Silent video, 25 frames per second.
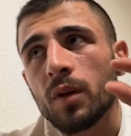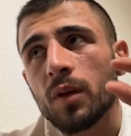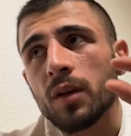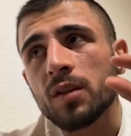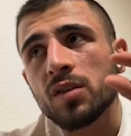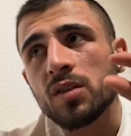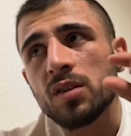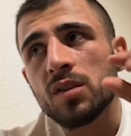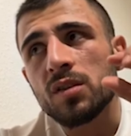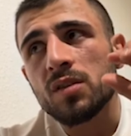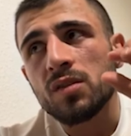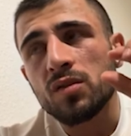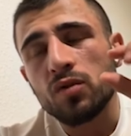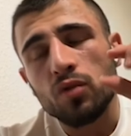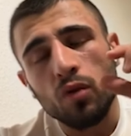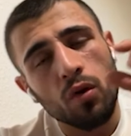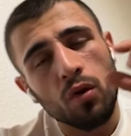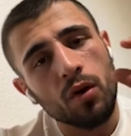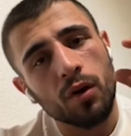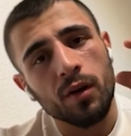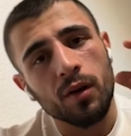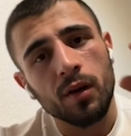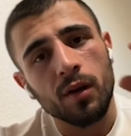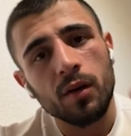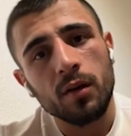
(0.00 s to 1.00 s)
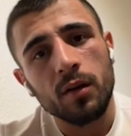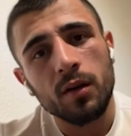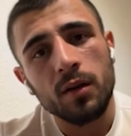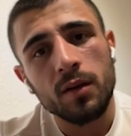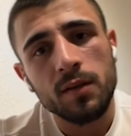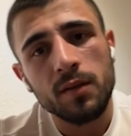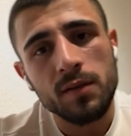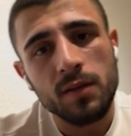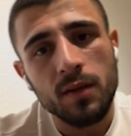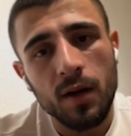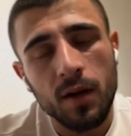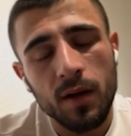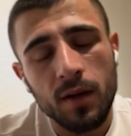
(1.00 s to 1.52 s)

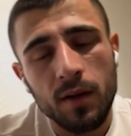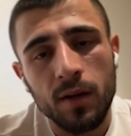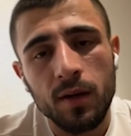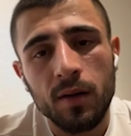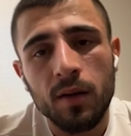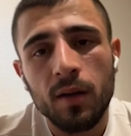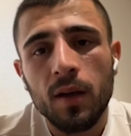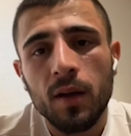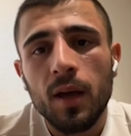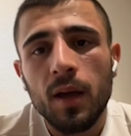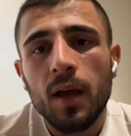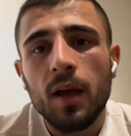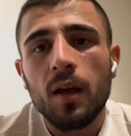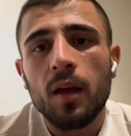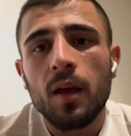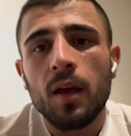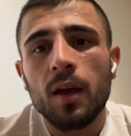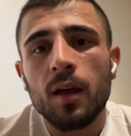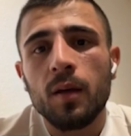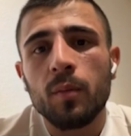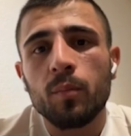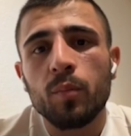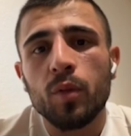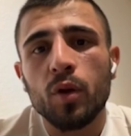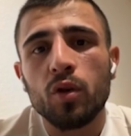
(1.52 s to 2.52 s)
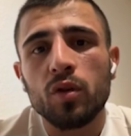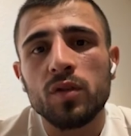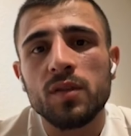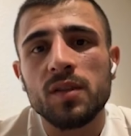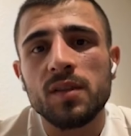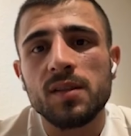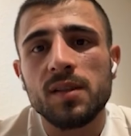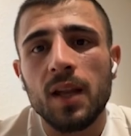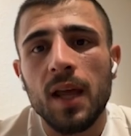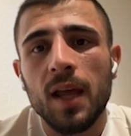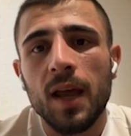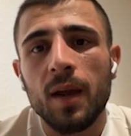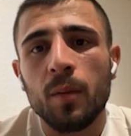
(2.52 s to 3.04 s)
struggle because
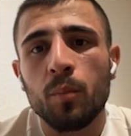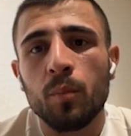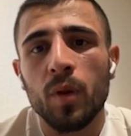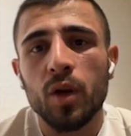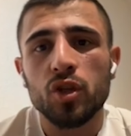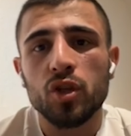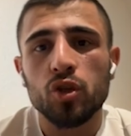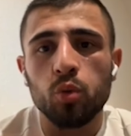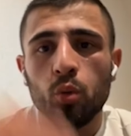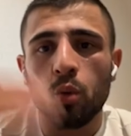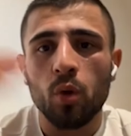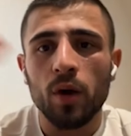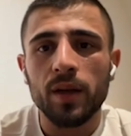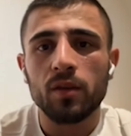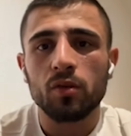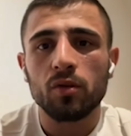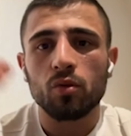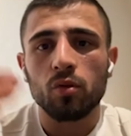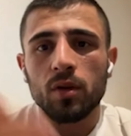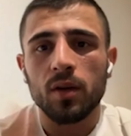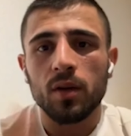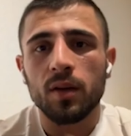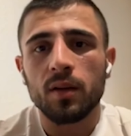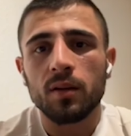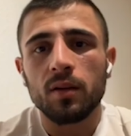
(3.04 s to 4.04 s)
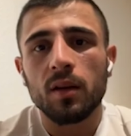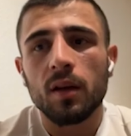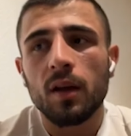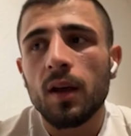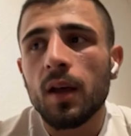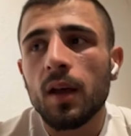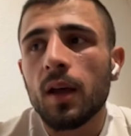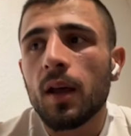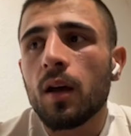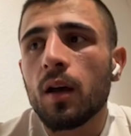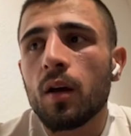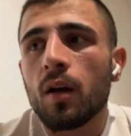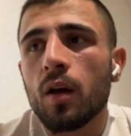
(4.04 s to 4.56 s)
it's like much weight to cut.
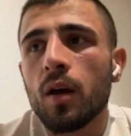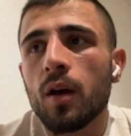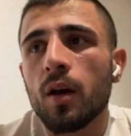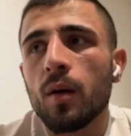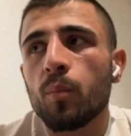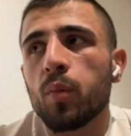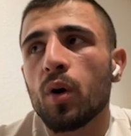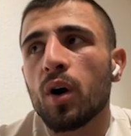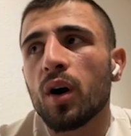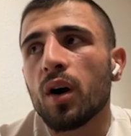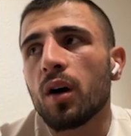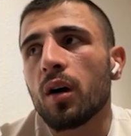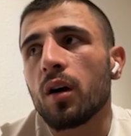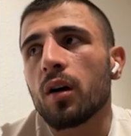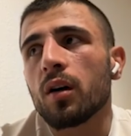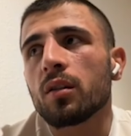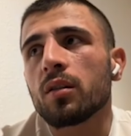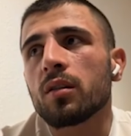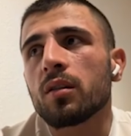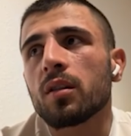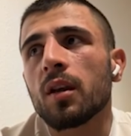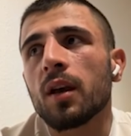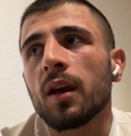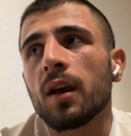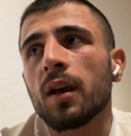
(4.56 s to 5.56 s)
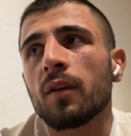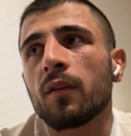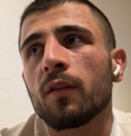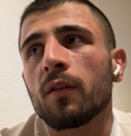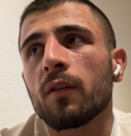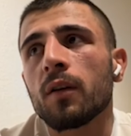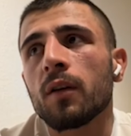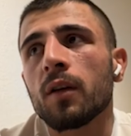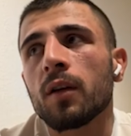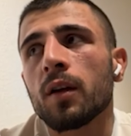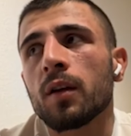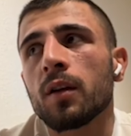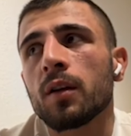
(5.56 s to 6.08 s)
But
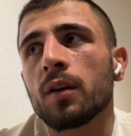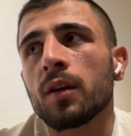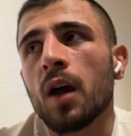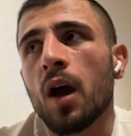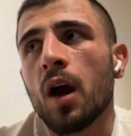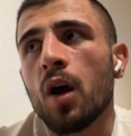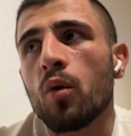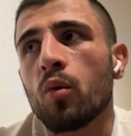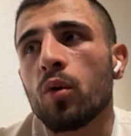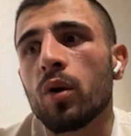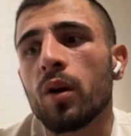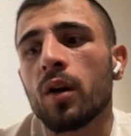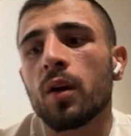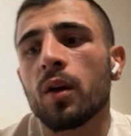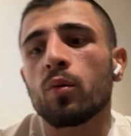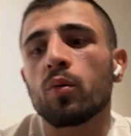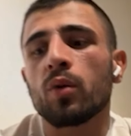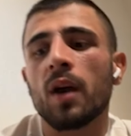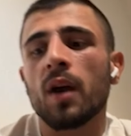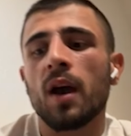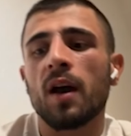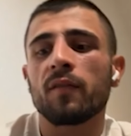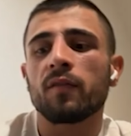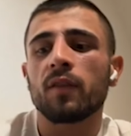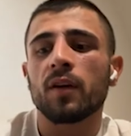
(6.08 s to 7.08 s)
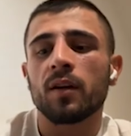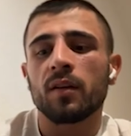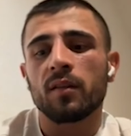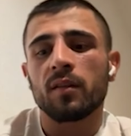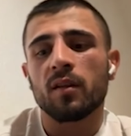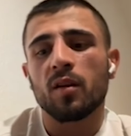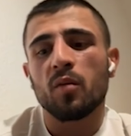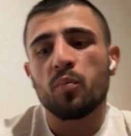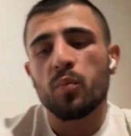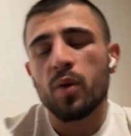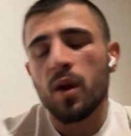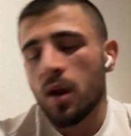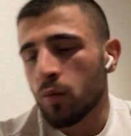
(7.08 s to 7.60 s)
now we have
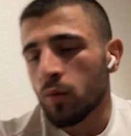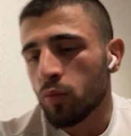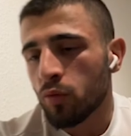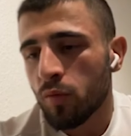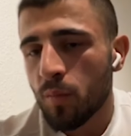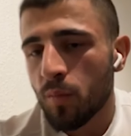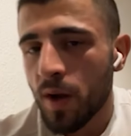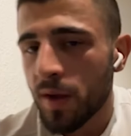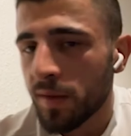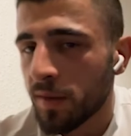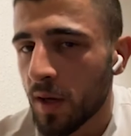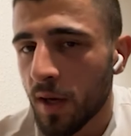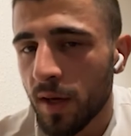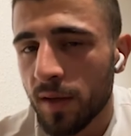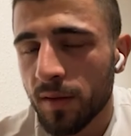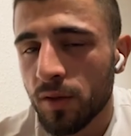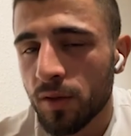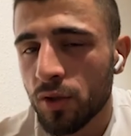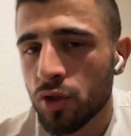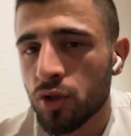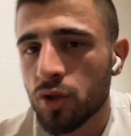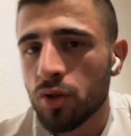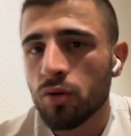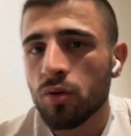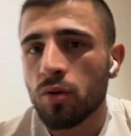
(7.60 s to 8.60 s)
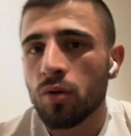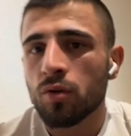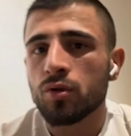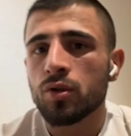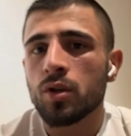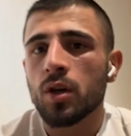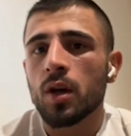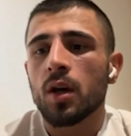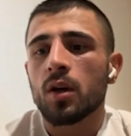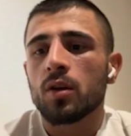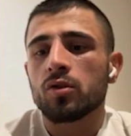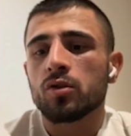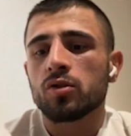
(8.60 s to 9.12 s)
another plan with my dietitian coach.
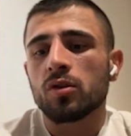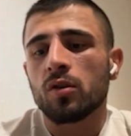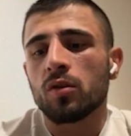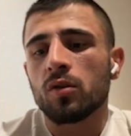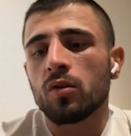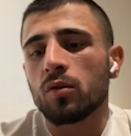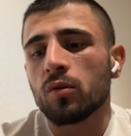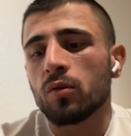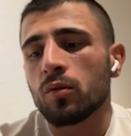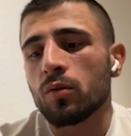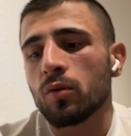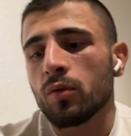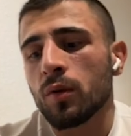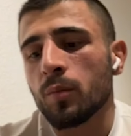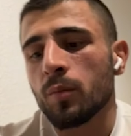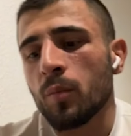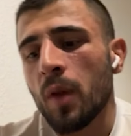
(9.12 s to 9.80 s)
So